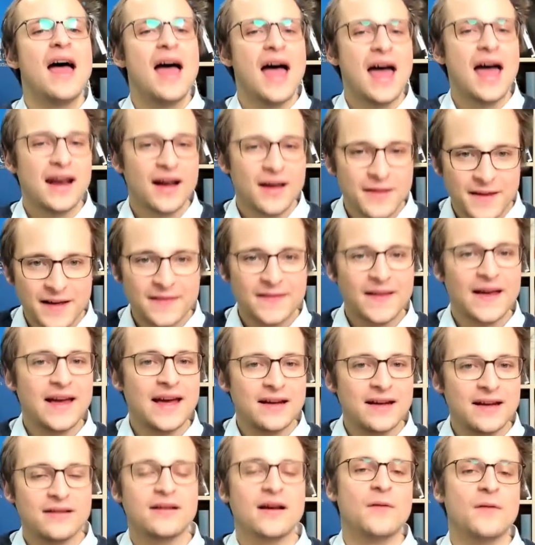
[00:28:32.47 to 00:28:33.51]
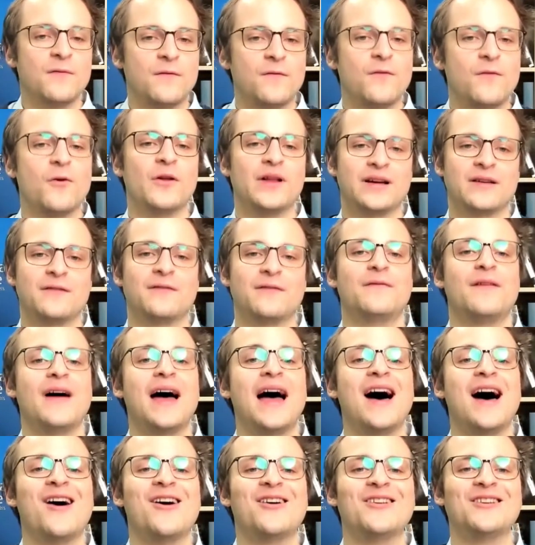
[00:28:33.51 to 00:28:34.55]
And I think they ended up falling
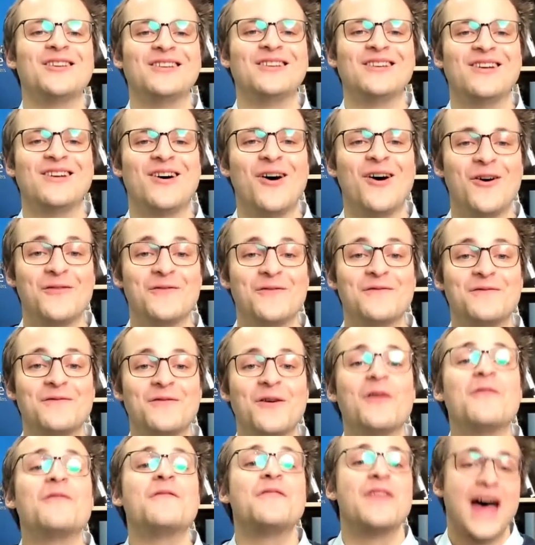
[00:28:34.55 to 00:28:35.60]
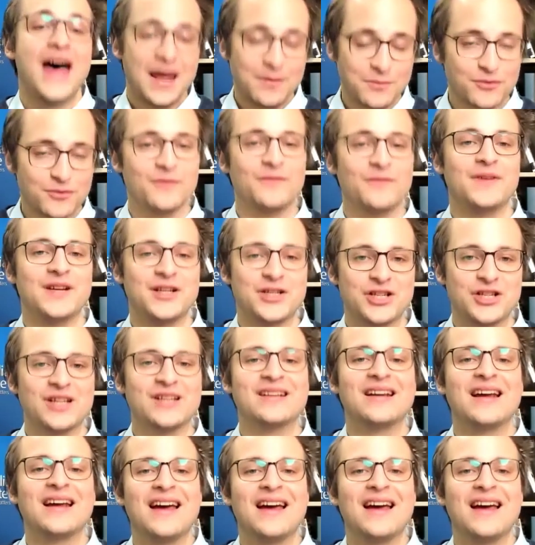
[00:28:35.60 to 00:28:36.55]
afoul of that provision,